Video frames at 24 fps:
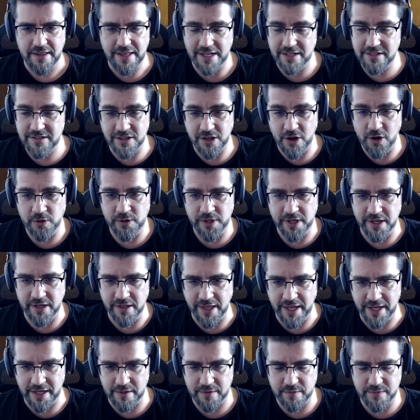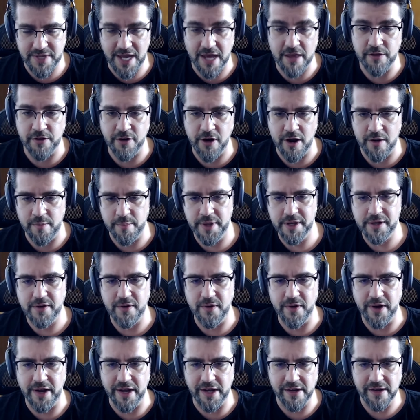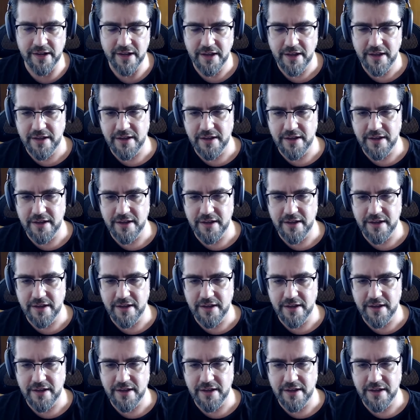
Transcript: that's the only like tether on Bitcoin.